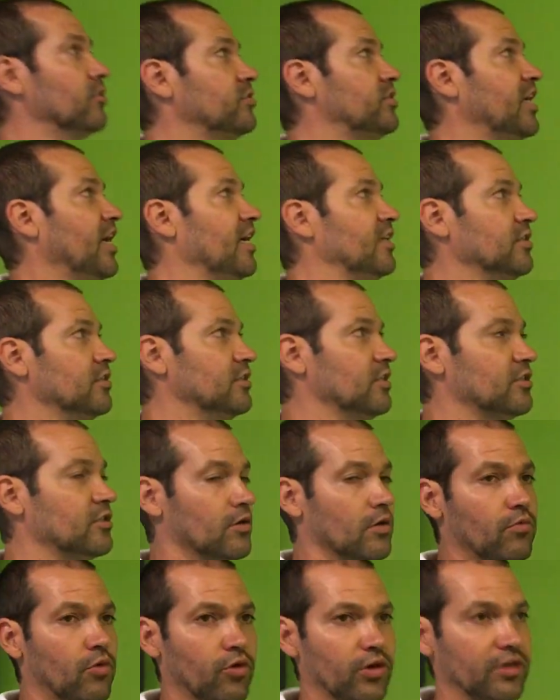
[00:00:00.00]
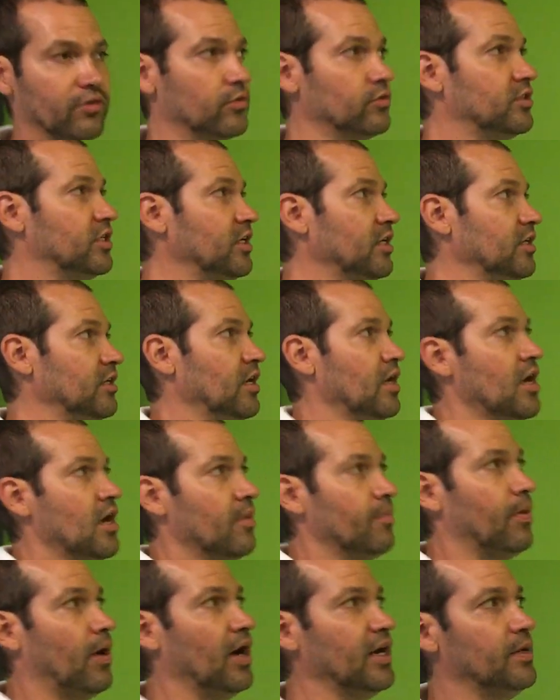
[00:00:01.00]
rotations, is our morning routine.
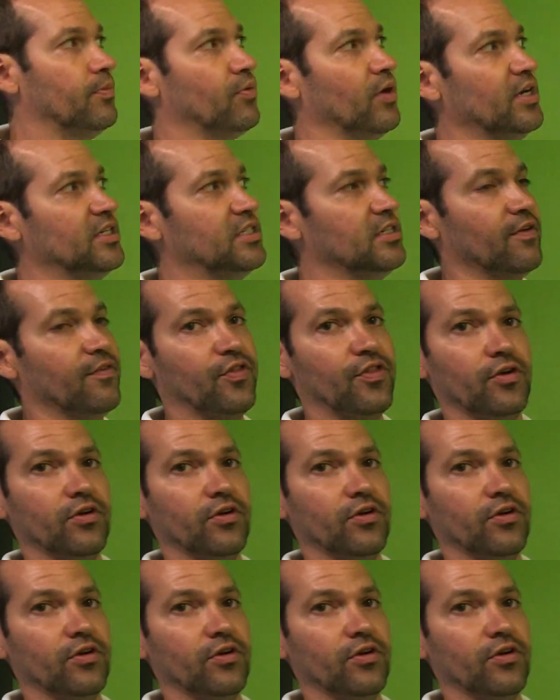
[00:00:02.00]
Body bracing of